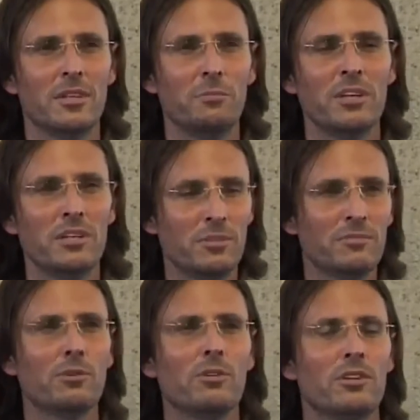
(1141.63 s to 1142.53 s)
appeared
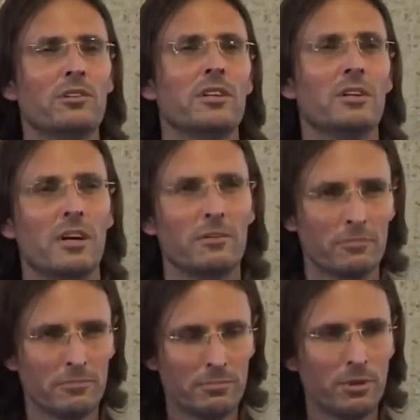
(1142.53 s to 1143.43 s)
before her. I
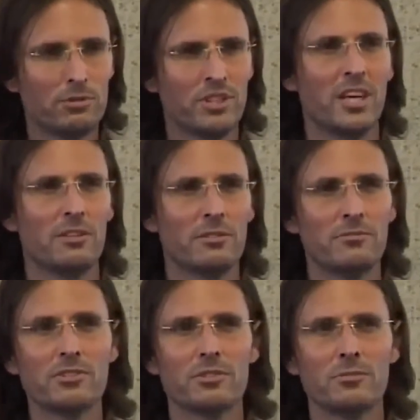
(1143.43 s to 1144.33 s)
pulled together a
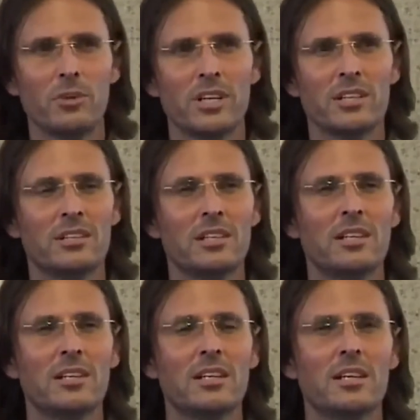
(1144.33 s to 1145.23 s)
physical body
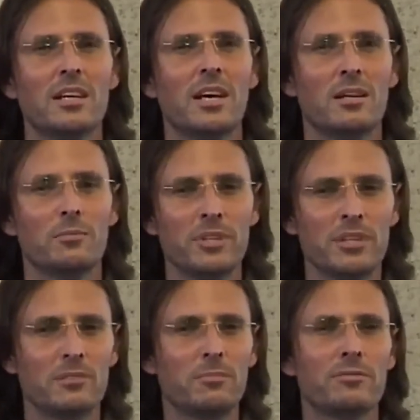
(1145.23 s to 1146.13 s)
and
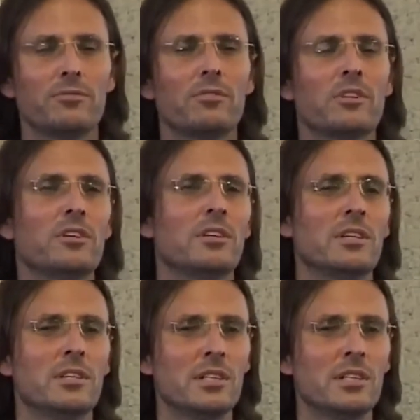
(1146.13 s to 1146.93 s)
appeared before her,